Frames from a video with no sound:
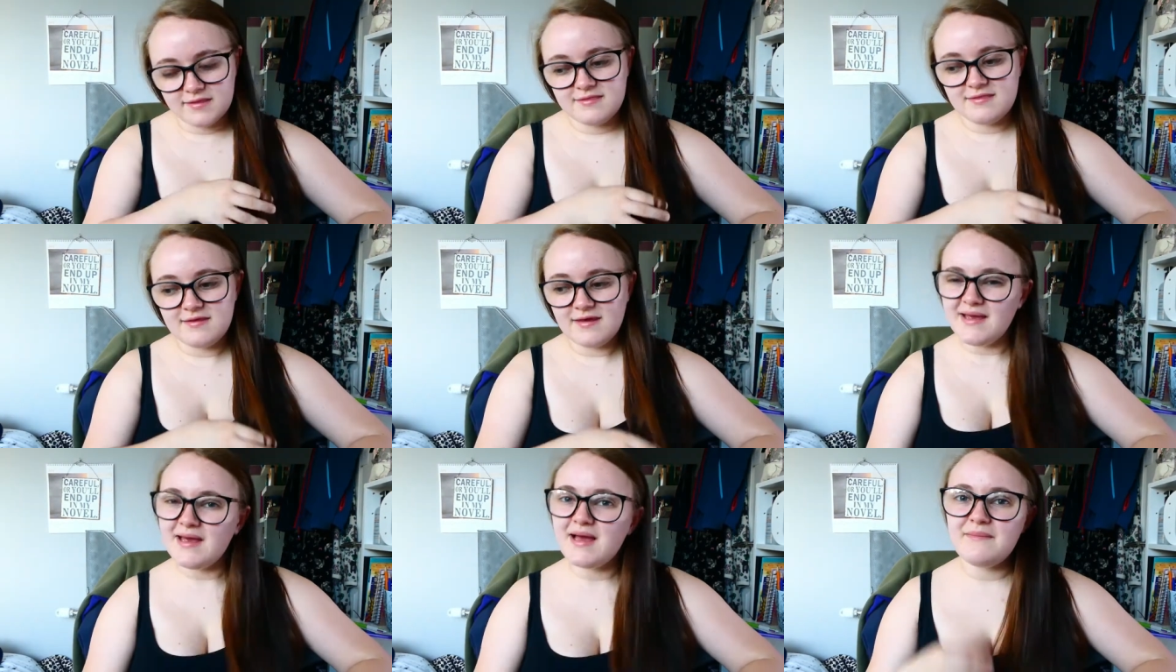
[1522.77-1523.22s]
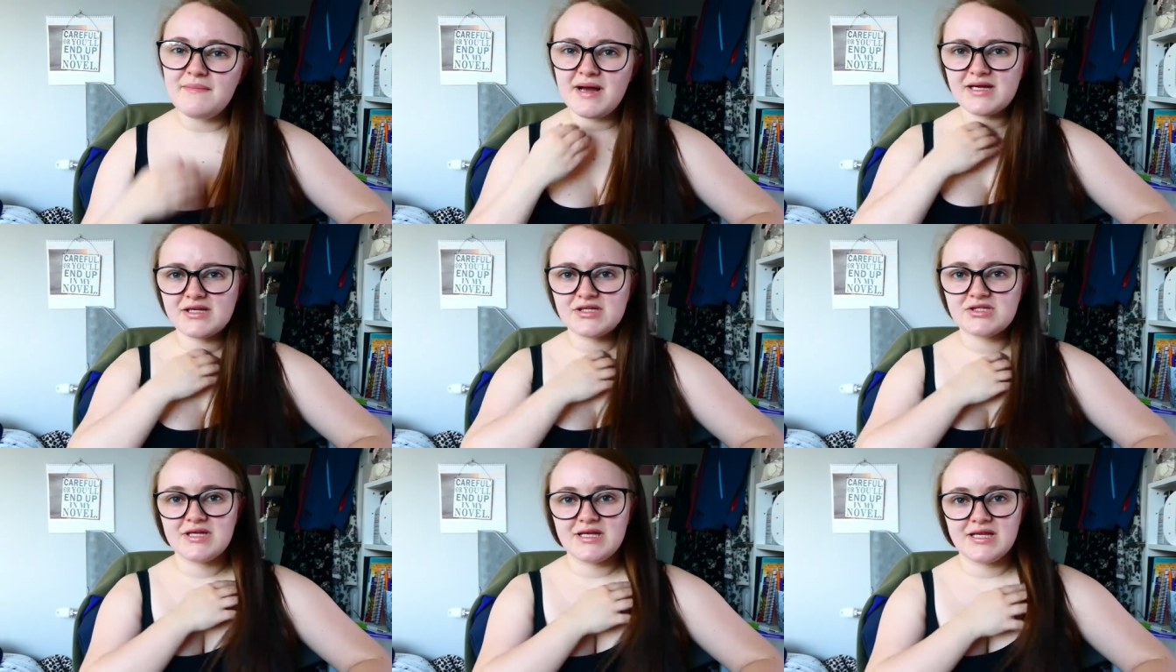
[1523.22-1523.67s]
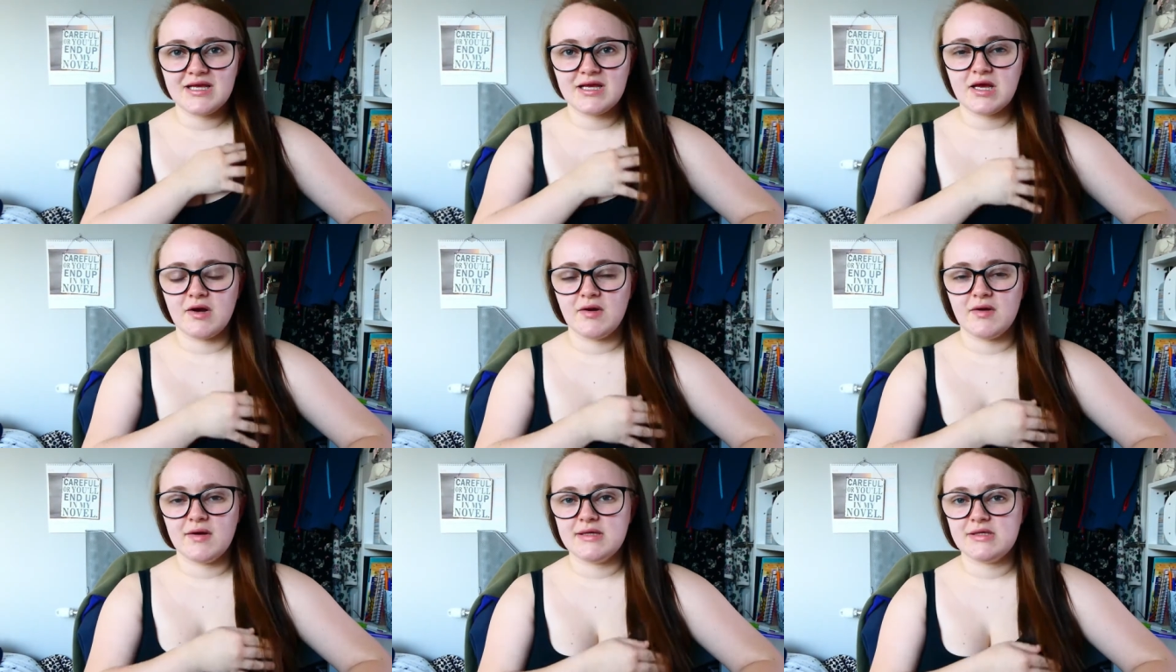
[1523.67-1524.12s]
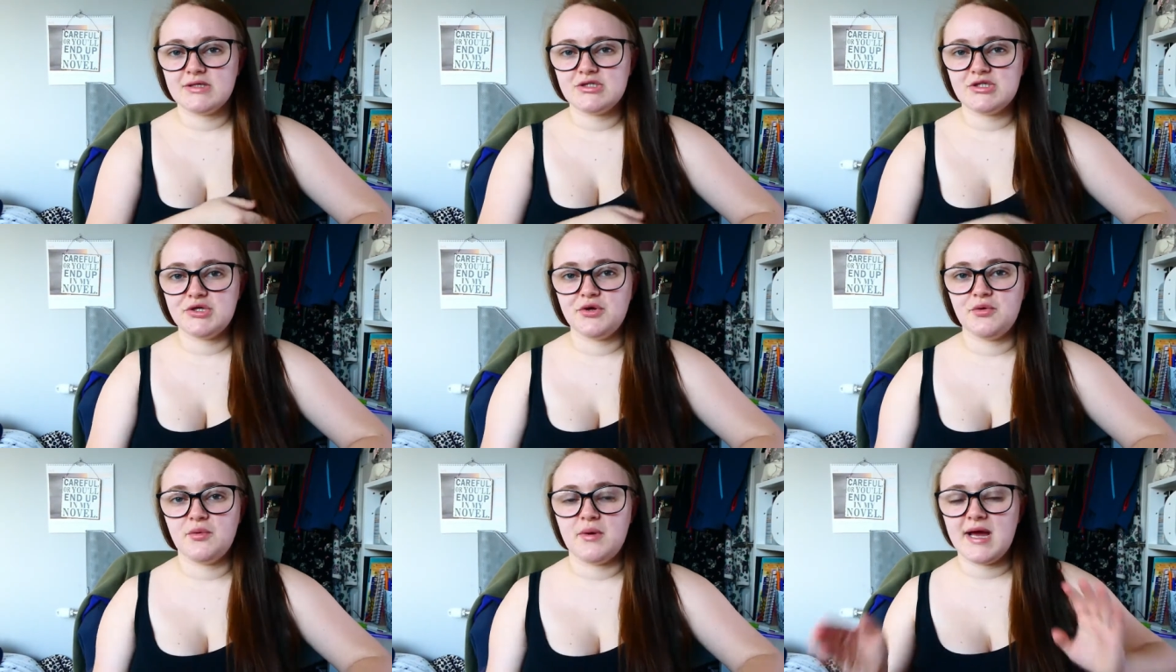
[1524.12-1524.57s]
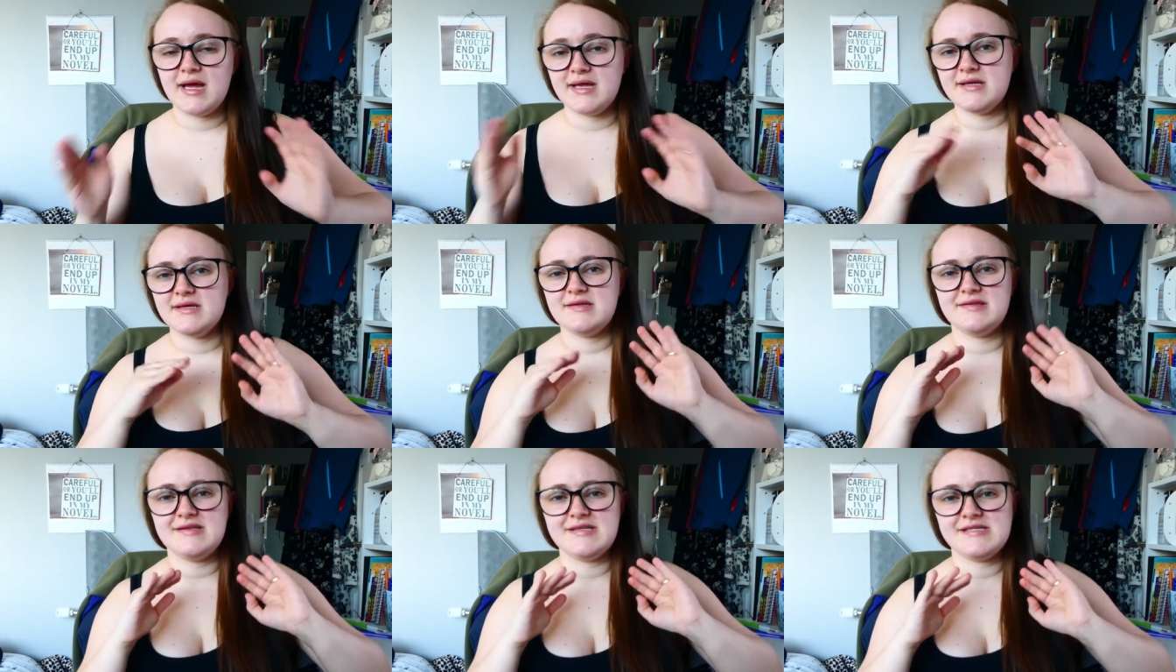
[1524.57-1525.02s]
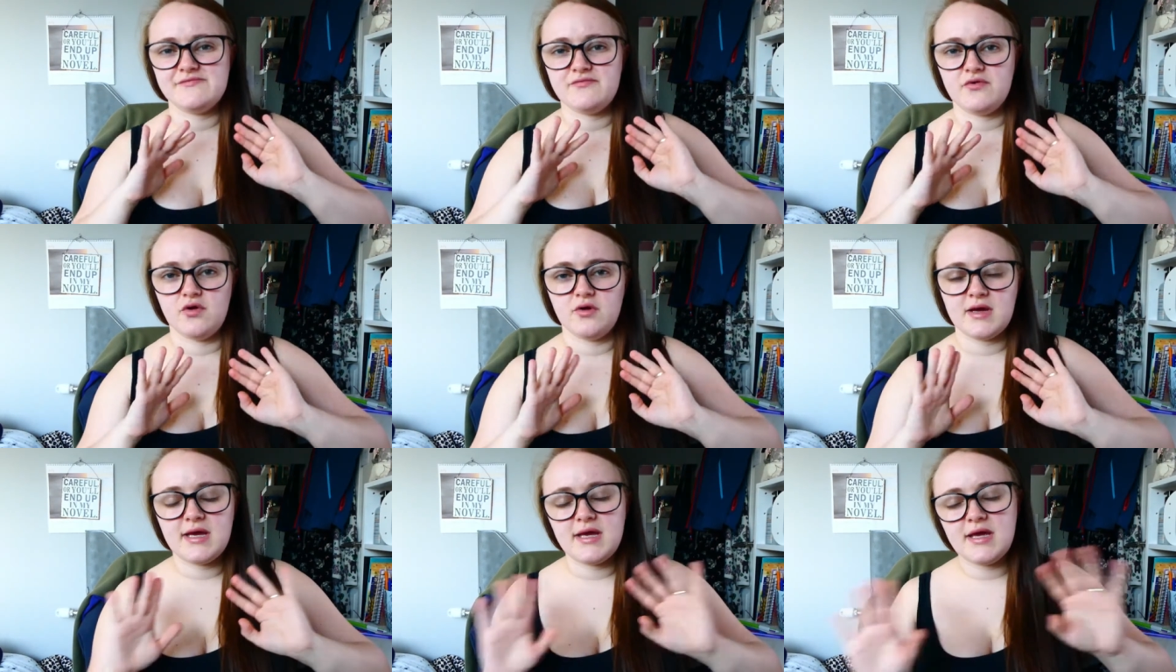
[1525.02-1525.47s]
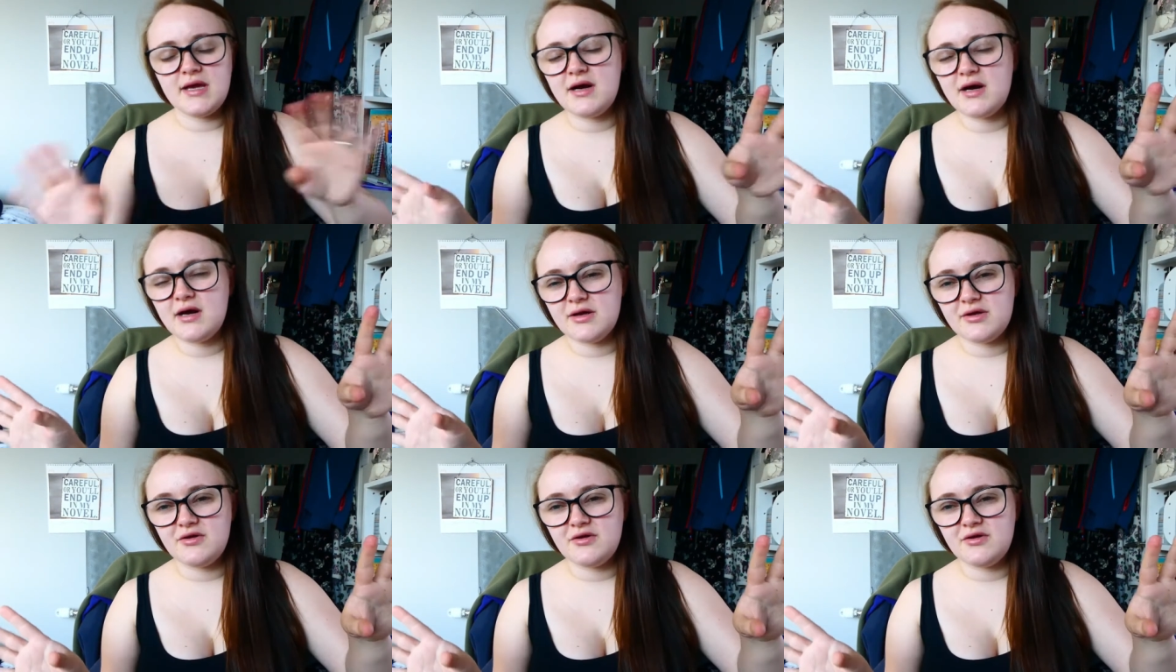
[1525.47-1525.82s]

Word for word: think I'm actually going to end this vlog here.